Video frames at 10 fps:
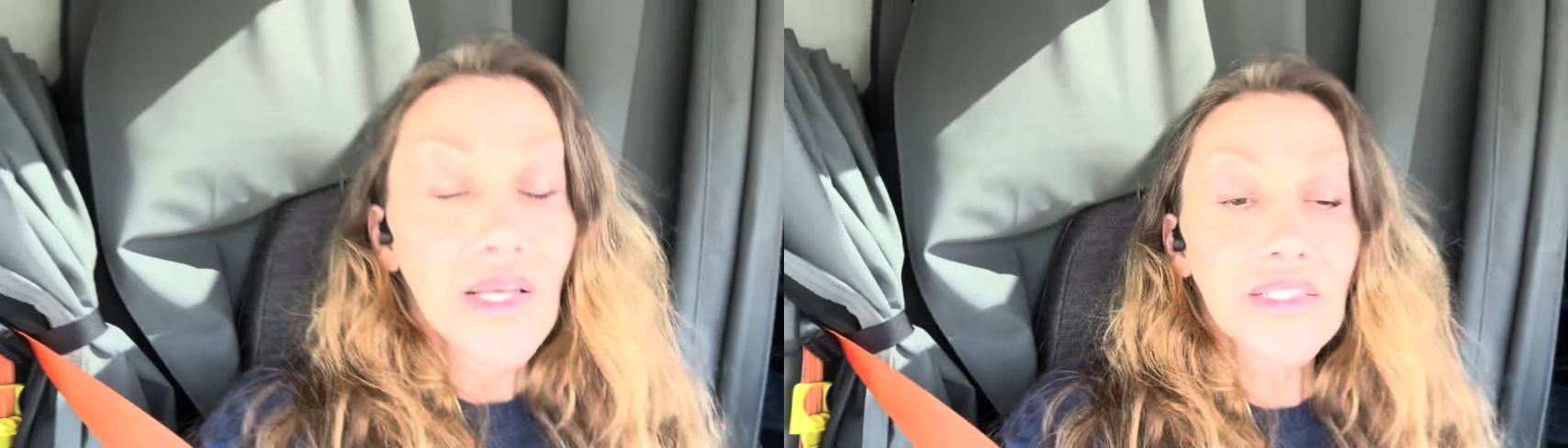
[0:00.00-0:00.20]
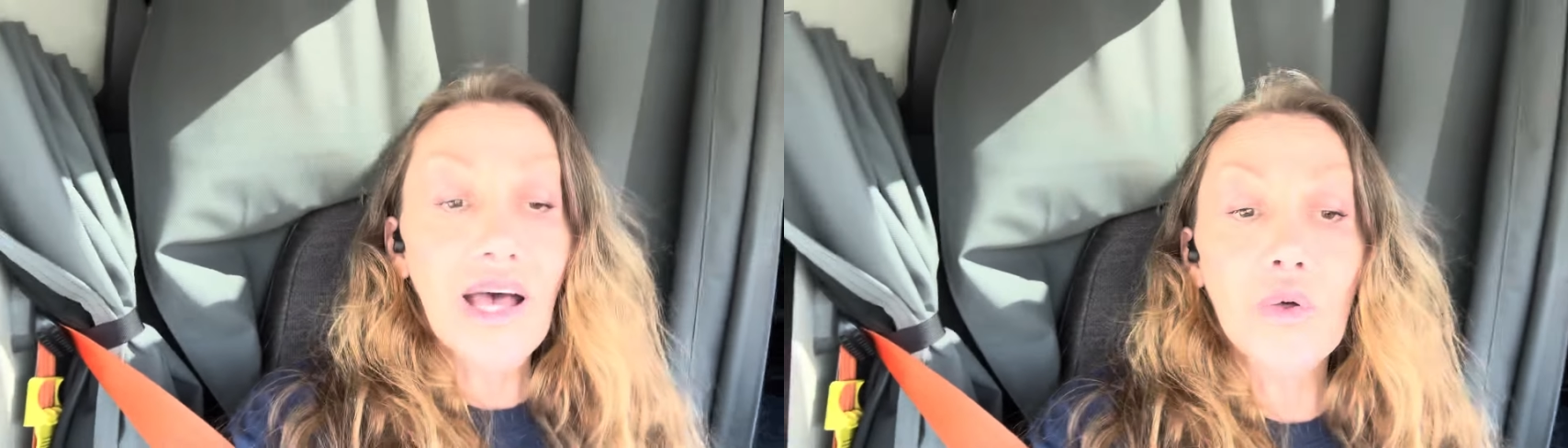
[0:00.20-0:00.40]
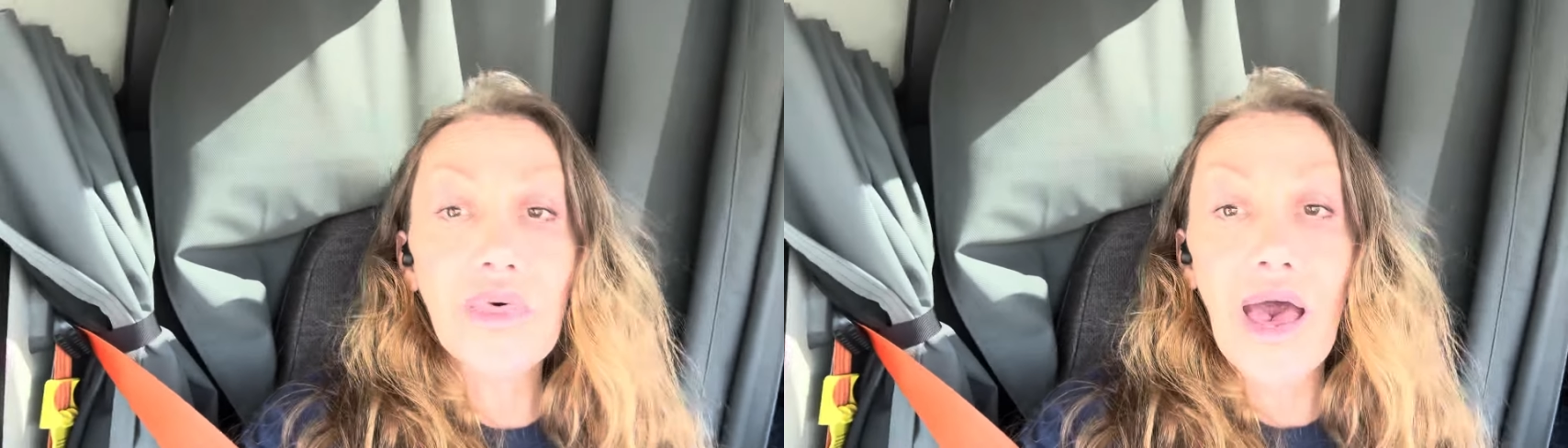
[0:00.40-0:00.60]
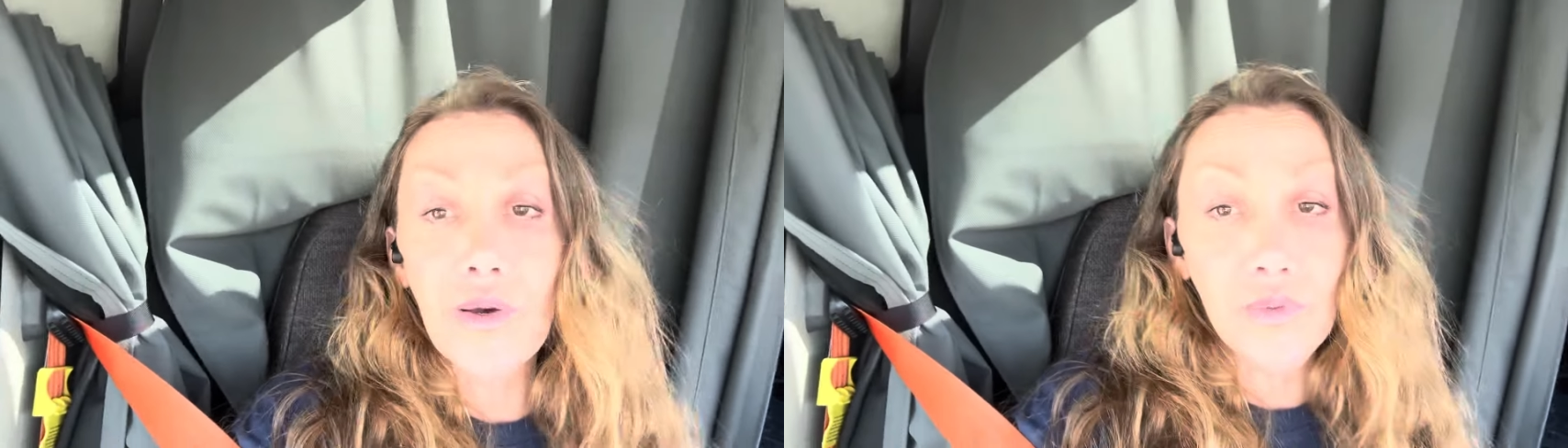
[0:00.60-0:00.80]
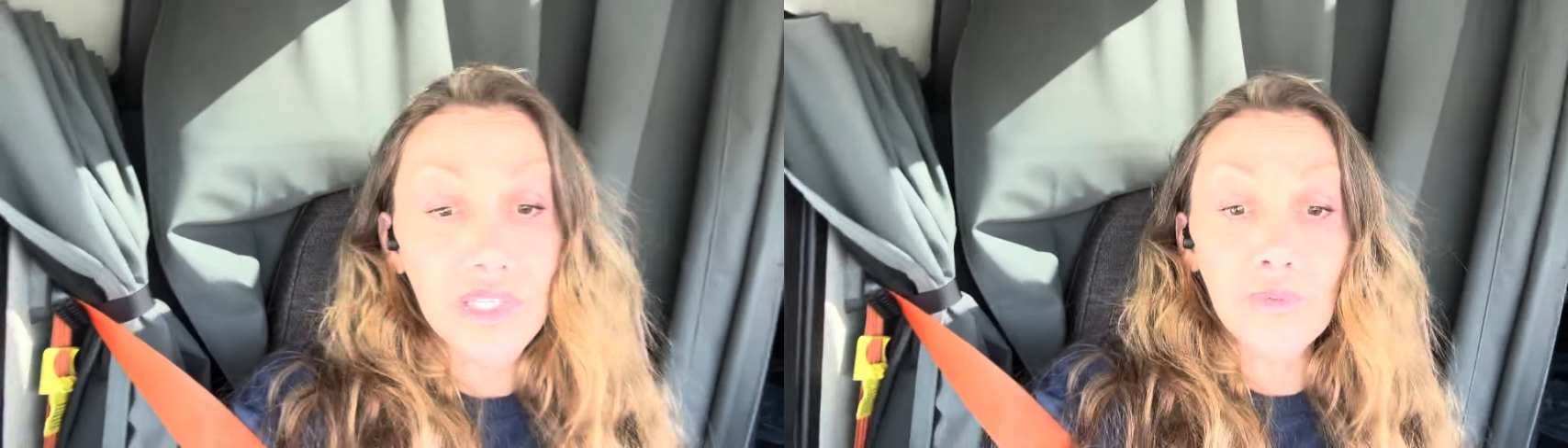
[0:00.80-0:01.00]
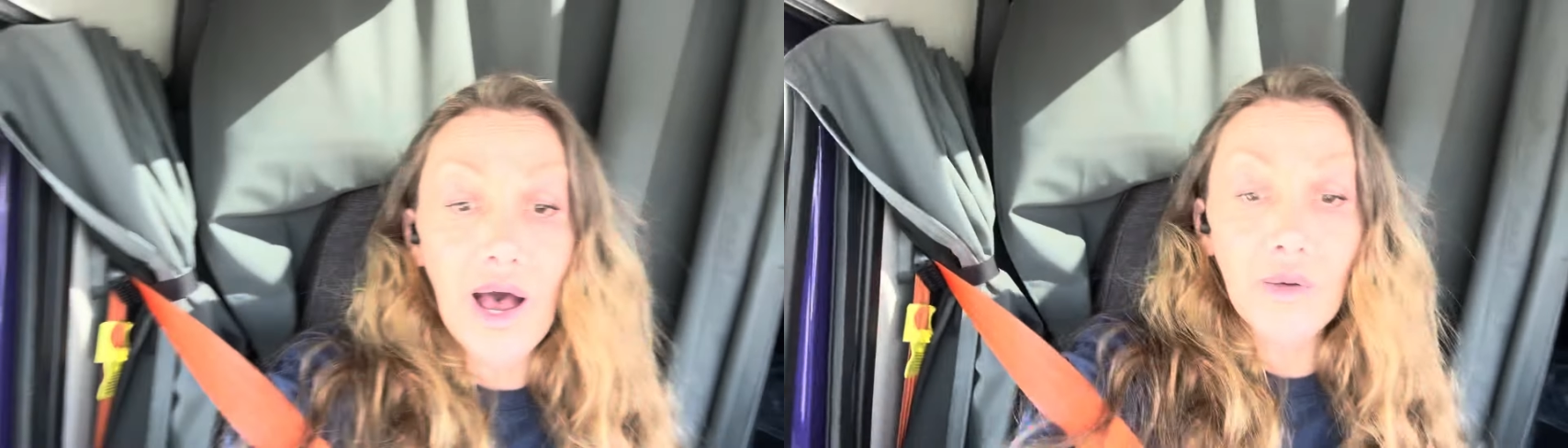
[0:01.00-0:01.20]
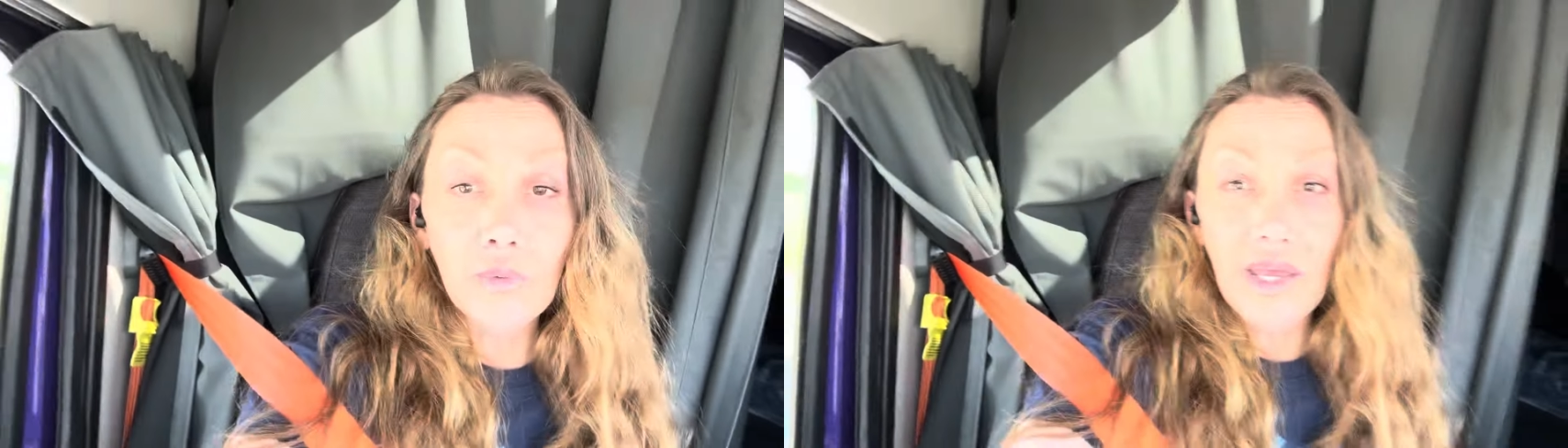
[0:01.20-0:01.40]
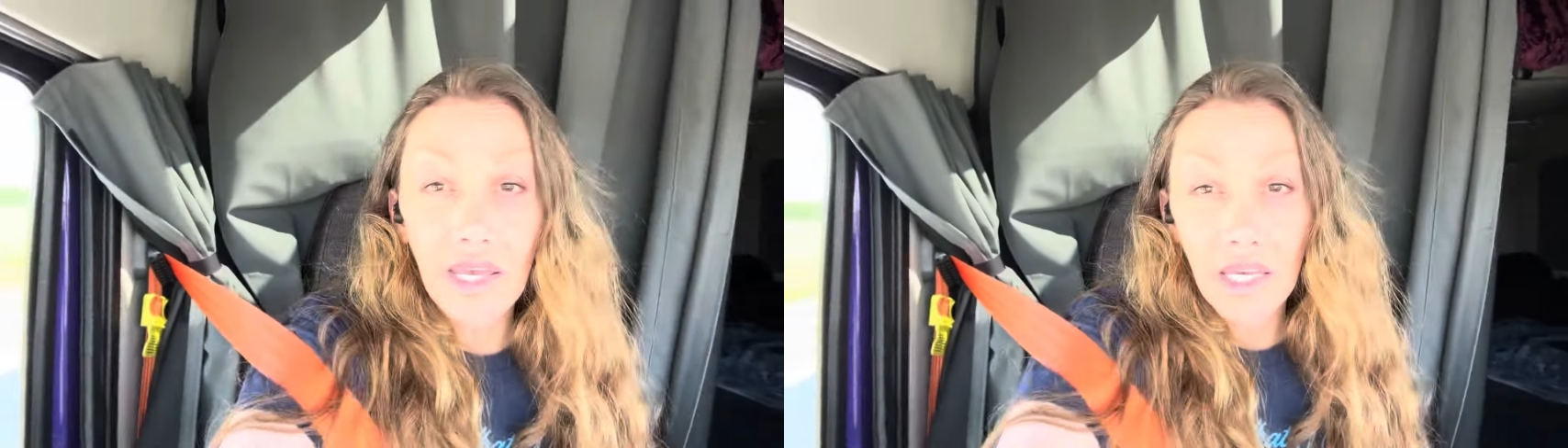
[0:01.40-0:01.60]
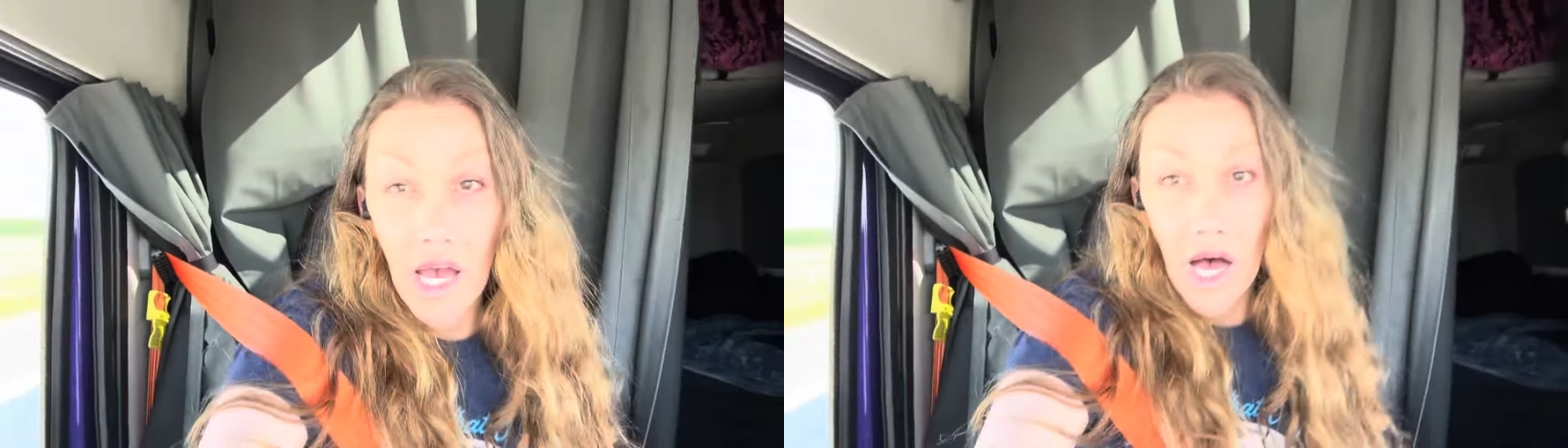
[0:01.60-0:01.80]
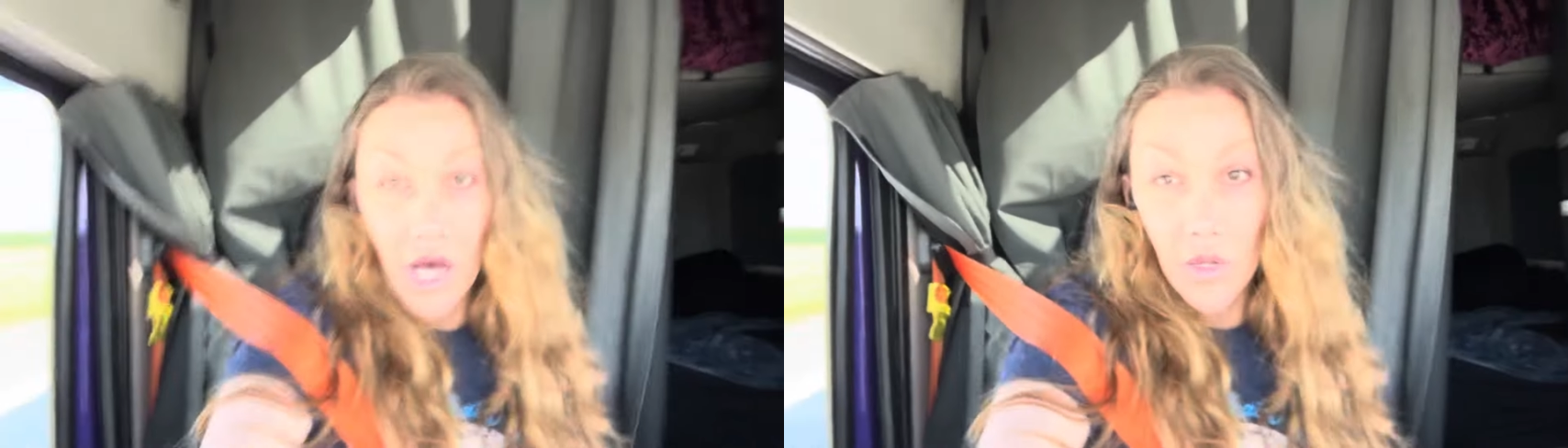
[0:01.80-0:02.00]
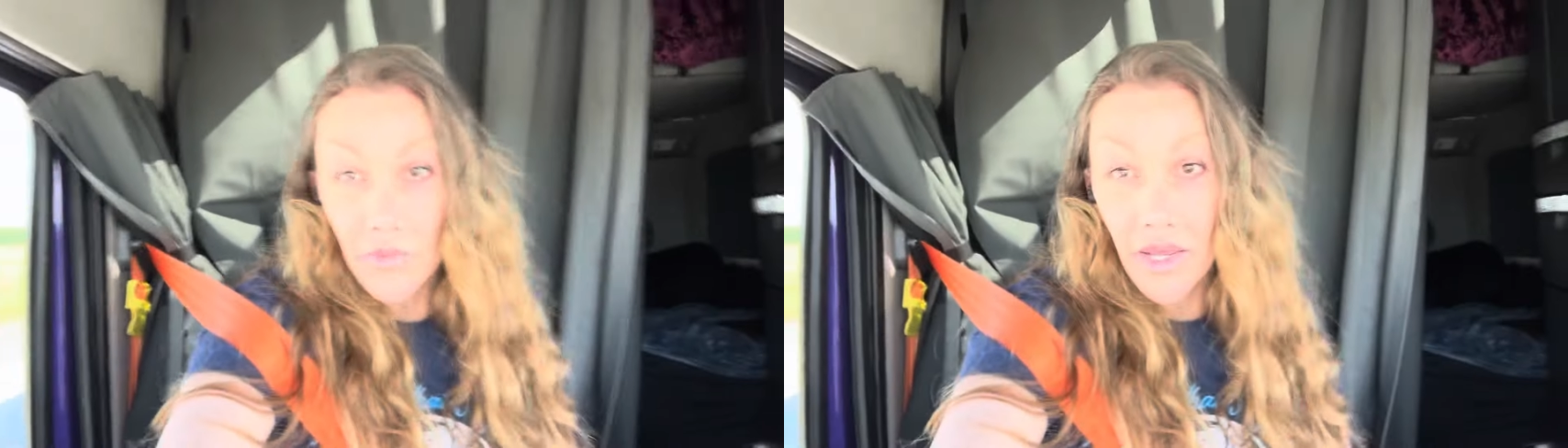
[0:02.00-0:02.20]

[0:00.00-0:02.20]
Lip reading: So that was my week, y'all.